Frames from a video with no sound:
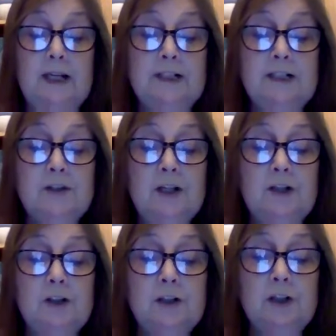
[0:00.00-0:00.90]
until the
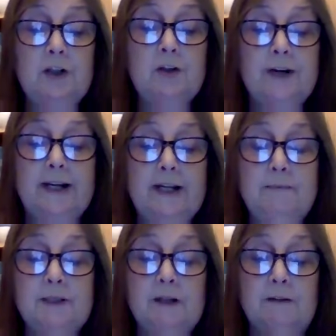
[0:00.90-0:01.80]
little curé
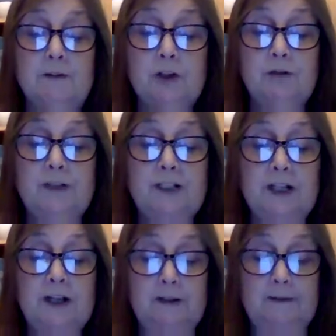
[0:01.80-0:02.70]
himself should
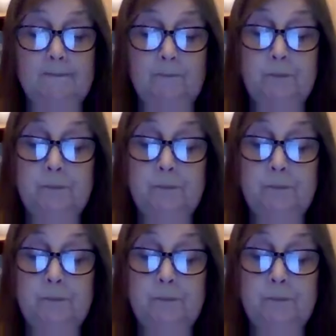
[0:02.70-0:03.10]
return.